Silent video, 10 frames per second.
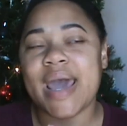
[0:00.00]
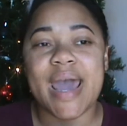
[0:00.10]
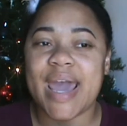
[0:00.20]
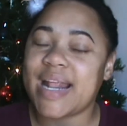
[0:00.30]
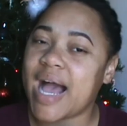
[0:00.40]

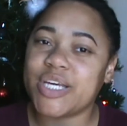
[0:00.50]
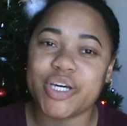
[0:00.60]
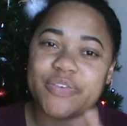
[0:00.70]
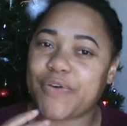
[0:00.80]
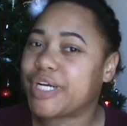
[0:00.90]
and I
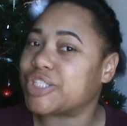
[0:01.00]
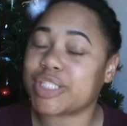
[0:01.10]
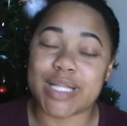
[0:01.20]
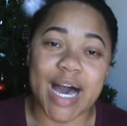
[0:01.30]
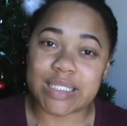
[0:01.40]
just finished the
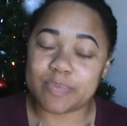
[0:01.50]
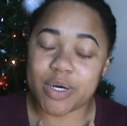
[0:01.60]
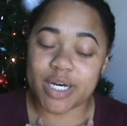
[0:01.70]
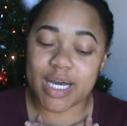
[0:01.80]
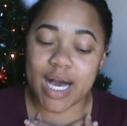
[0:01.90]
last
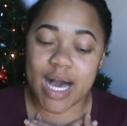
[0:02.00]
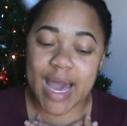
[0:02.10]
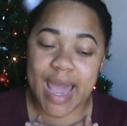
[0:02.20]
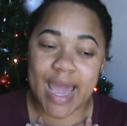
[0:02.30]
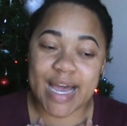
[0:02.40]
book,
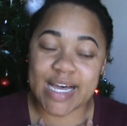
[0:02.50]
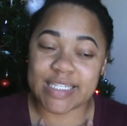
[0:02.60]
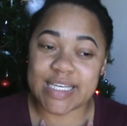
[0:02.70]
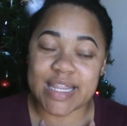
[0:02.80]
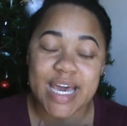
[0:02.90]
and the